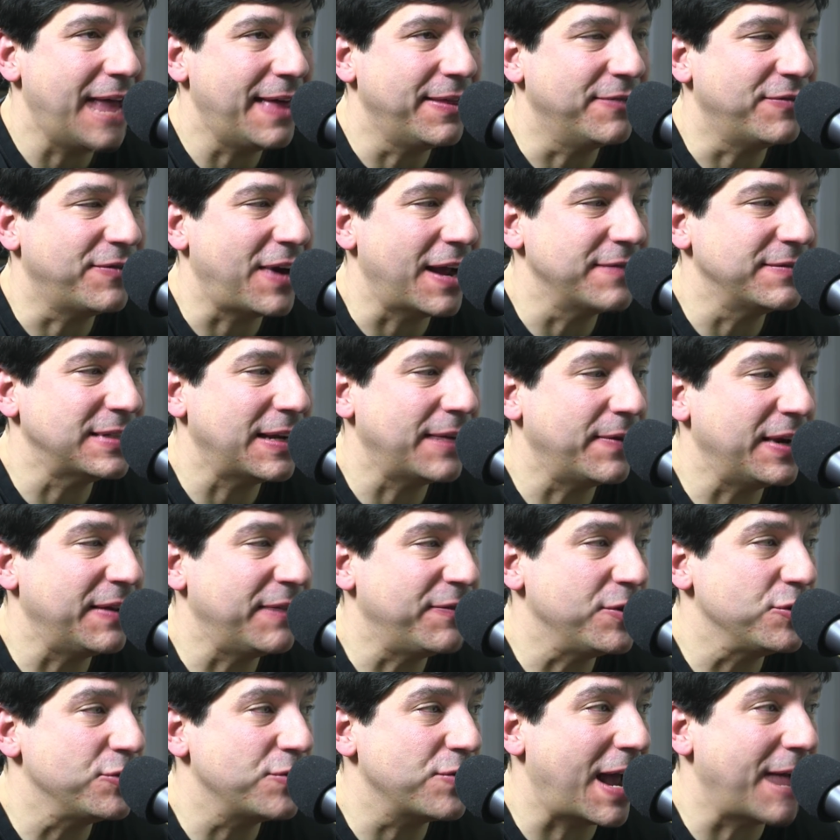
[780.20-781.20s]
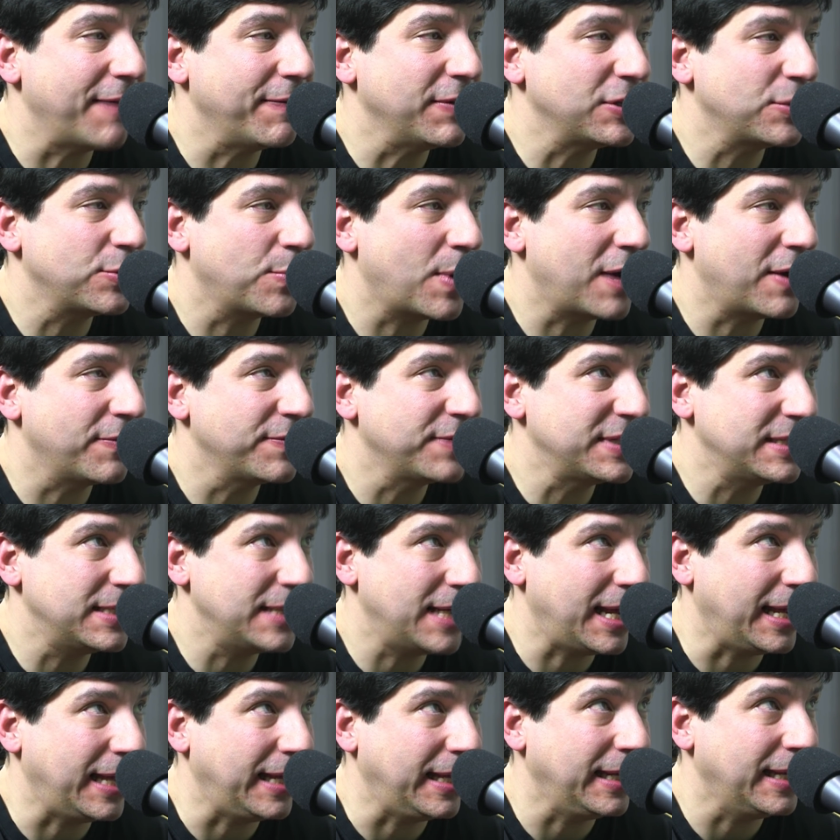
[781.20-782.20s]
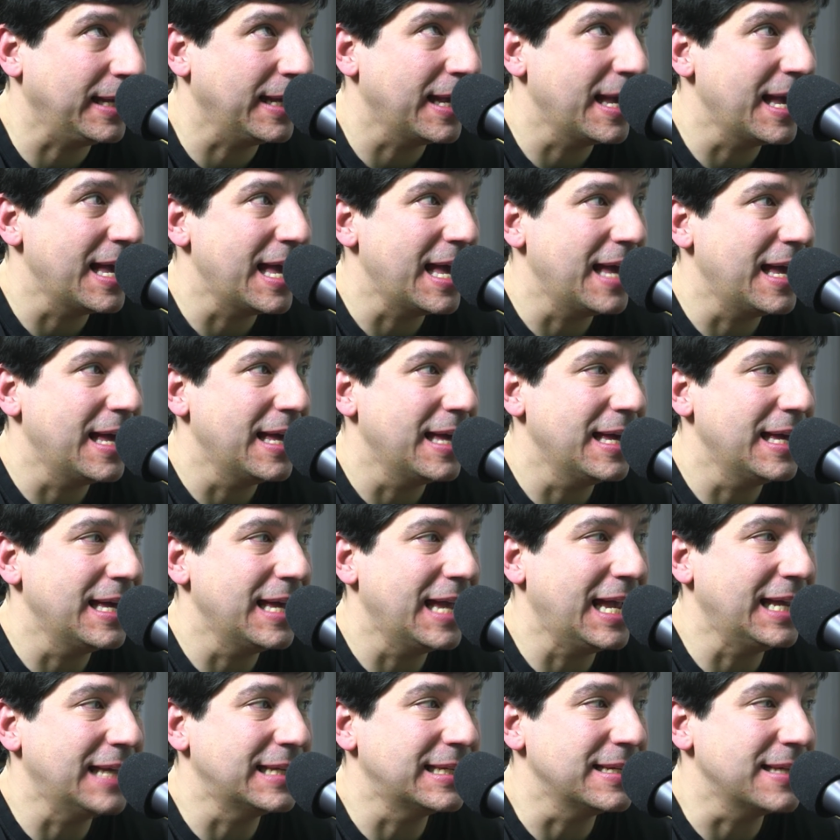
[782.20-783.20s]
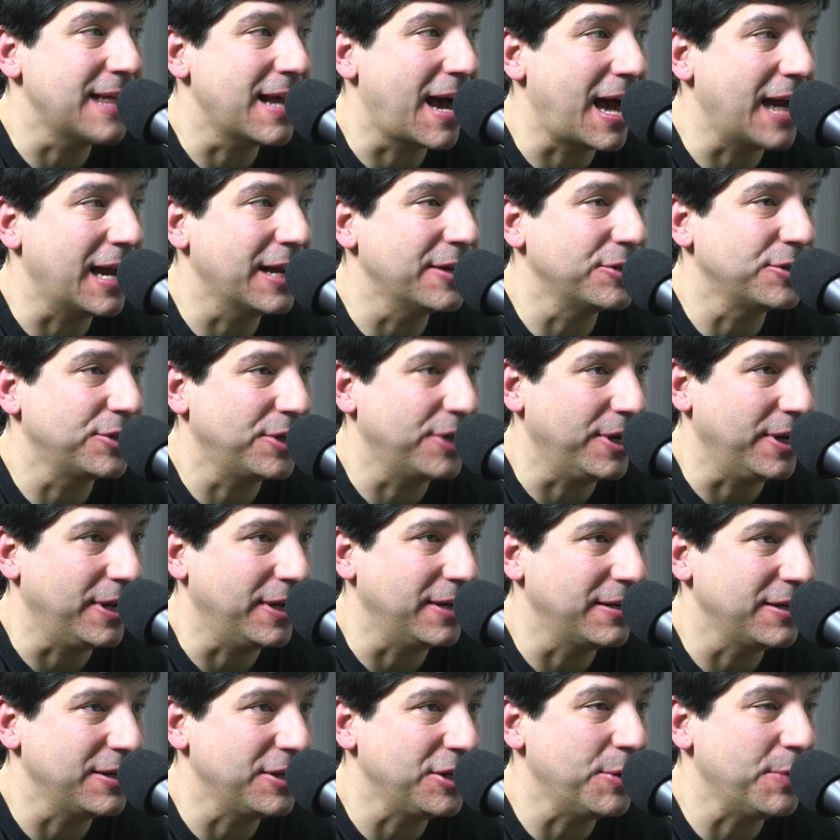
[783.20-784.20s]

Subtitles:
And the 570. If you drive a 12C, it's not as good.